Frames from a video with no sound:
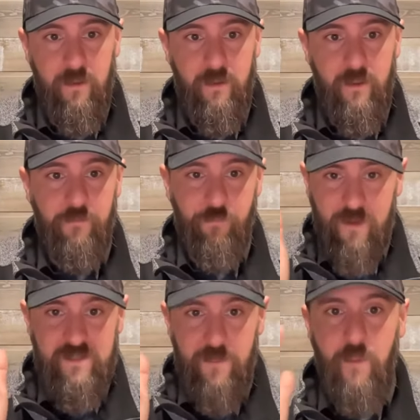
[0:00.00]
It
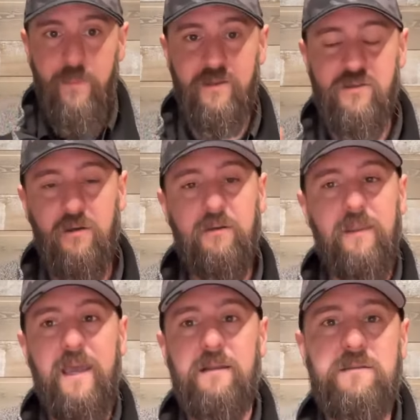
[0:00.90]
frees up a big chunk of
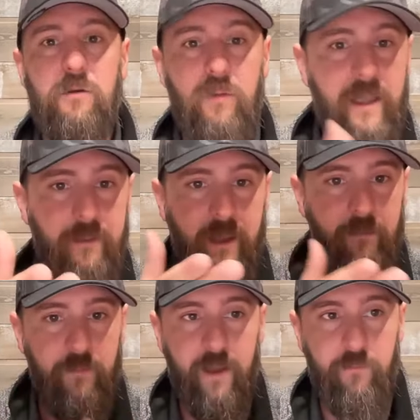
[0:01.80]
that. And so, like
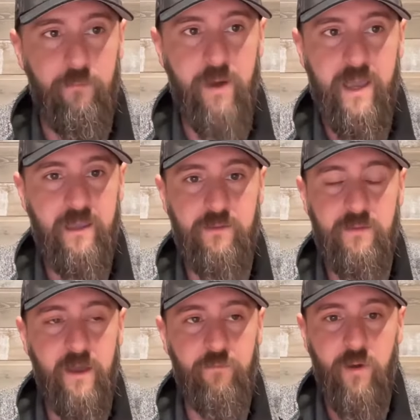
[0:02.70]
Mike,
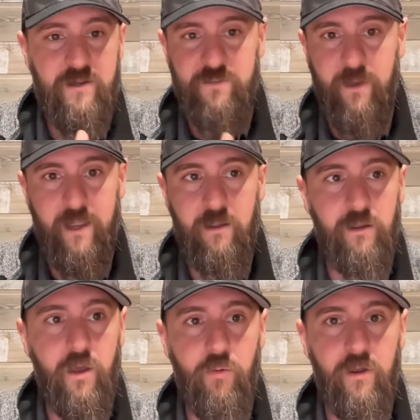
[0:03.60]
I've watched Mike
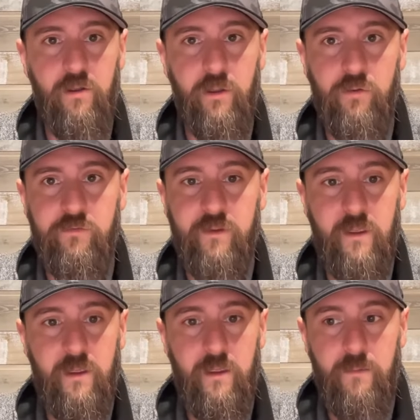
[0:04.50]
go and close
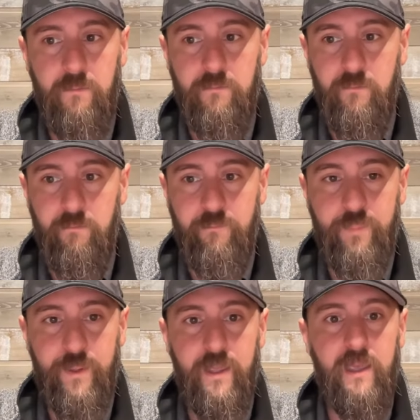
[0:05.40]

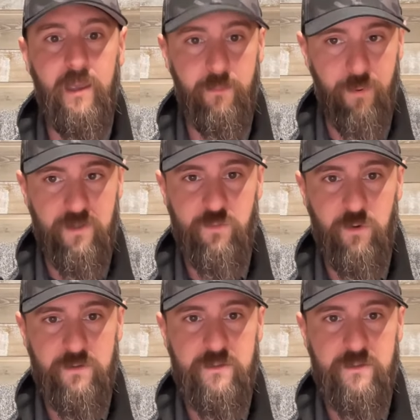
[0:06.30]
big pressure washing